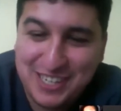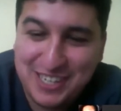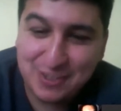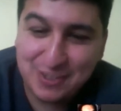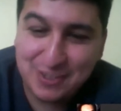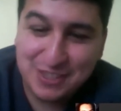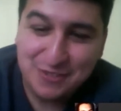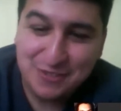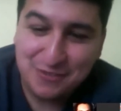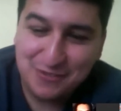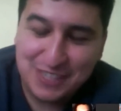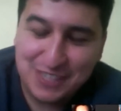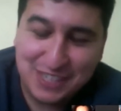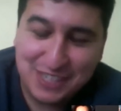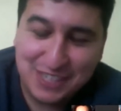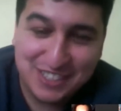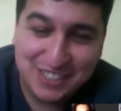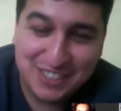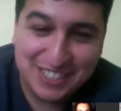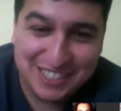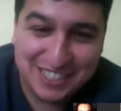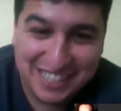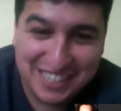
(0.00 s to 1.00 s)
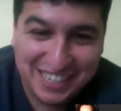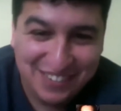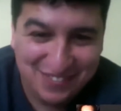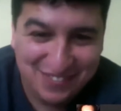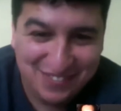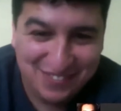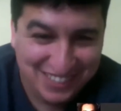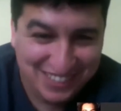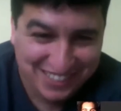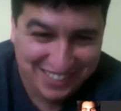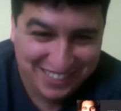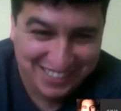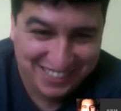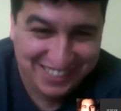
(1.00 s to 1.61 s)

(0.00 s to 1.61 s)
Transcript: What the hell does that mean?